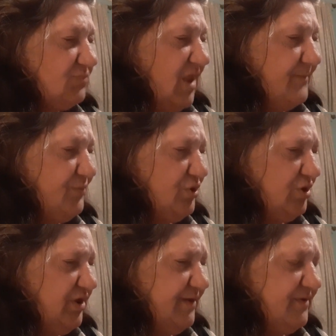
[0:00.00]
and put
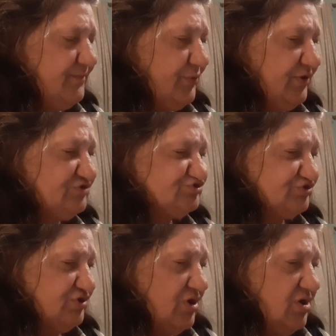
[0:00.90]
him in
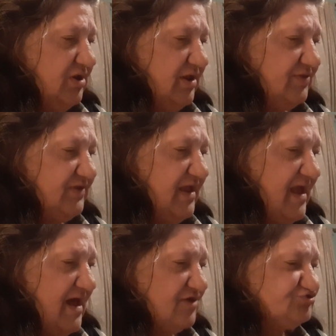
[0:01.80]
prison in the
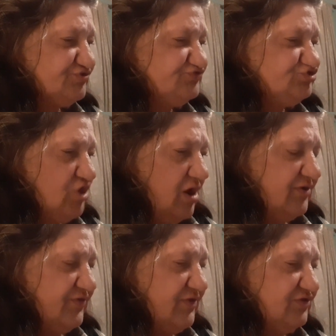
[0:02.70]
house of
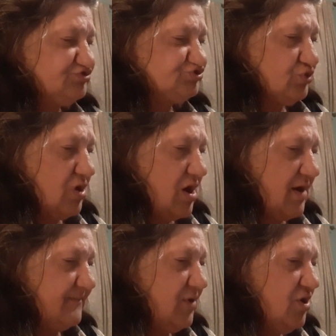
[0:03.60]
Jonathan the
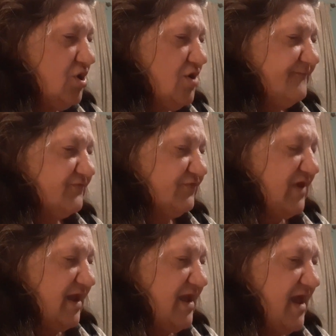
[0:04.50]
scribe, for
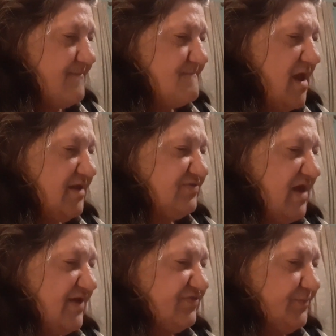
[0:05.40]
they had made
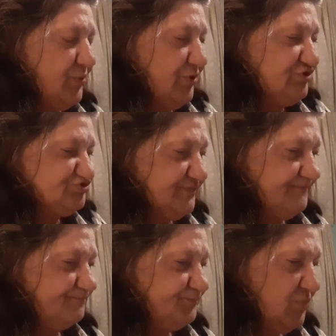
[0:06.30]
that the prison.
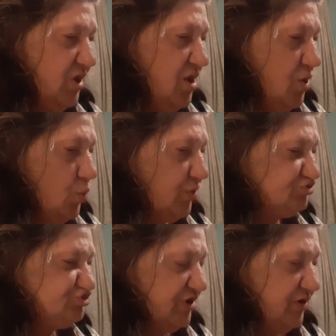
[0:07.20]
When
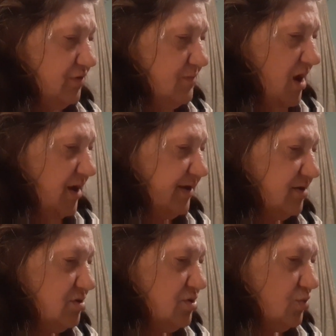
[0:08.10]

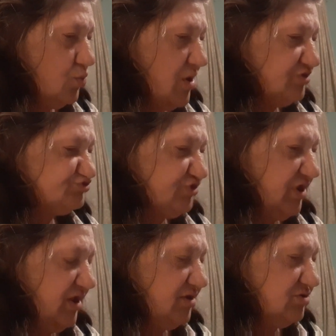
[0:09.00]
Jeremiah was
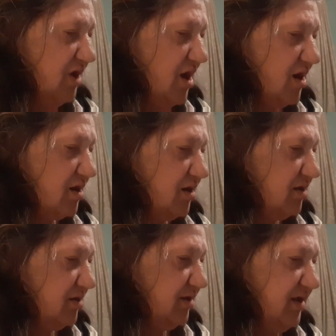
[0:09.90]
entered
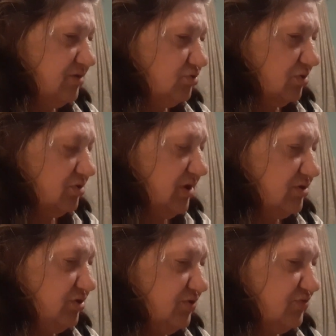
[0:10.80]

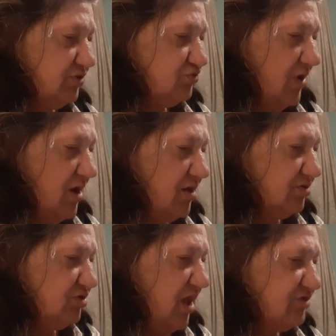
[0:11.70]
into the
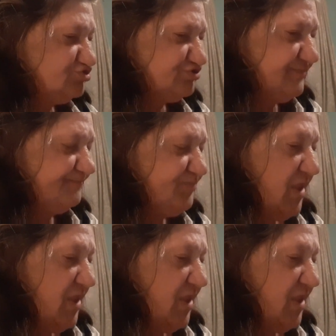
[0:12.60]
dungeon,